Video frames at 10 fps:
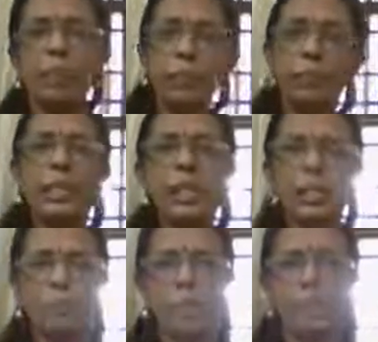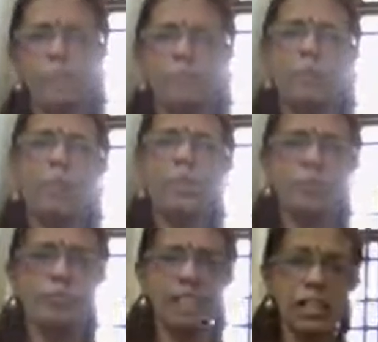Precipitate means something
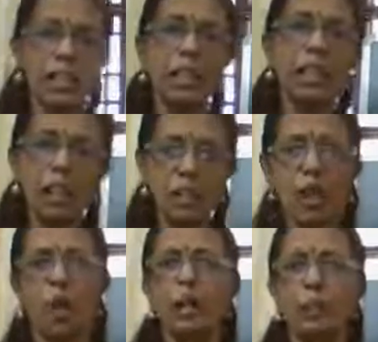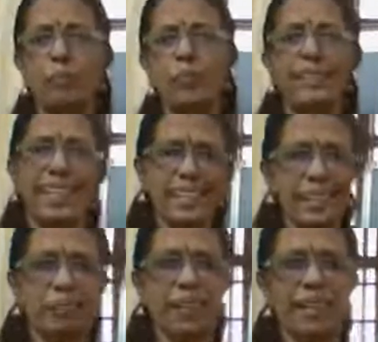which is insoluble, that is
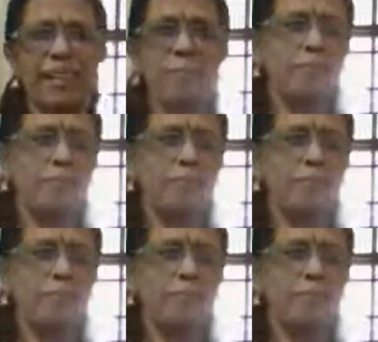the meaning.